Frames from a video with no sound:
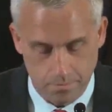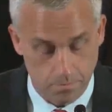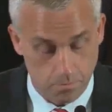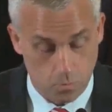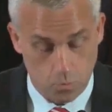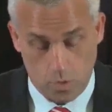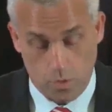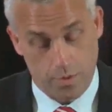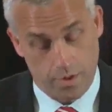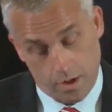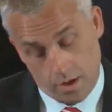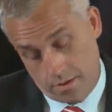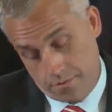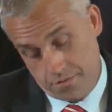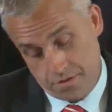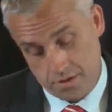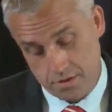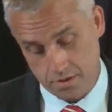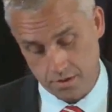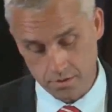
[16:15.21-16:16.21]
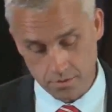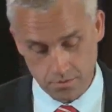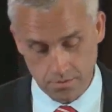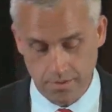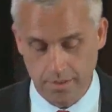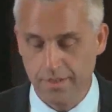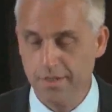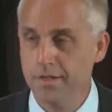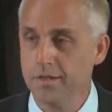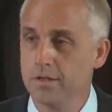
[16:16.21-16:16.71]
where we often do,
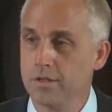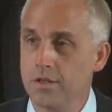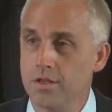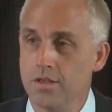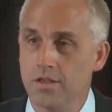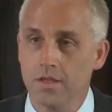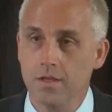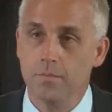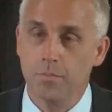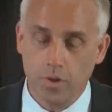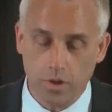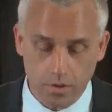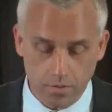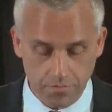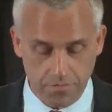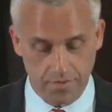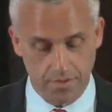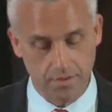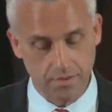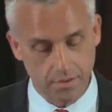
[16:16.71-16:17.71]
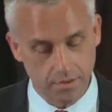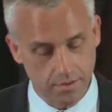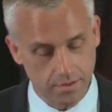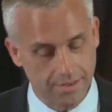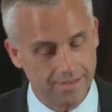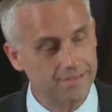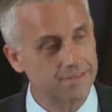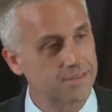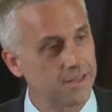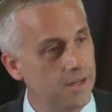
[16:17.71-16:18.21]
the perfect
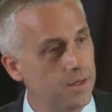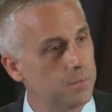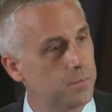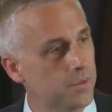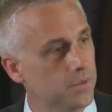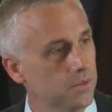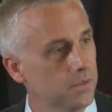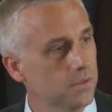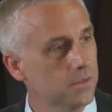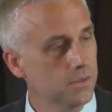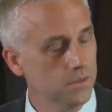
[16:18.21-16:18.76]
example